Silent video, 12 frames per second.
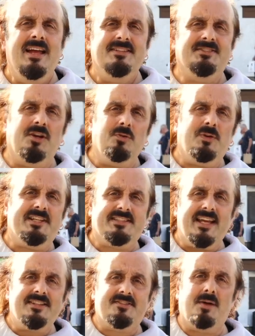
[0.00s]
So we
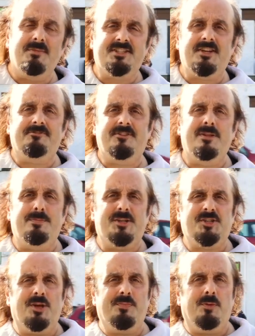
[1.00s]
sent Thomas off to the
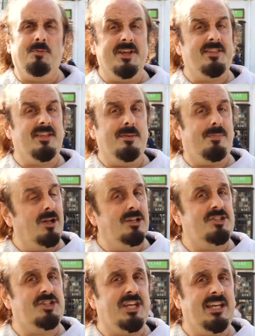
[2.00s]
bishop with an
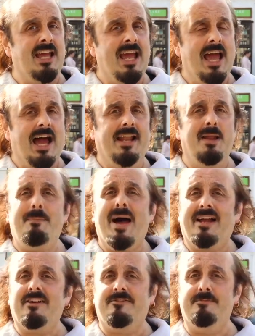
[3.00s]
apology and a
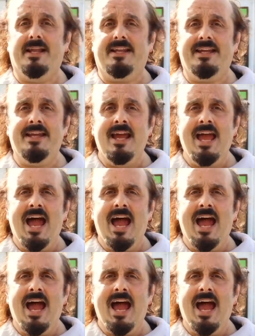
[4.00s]
bag of money,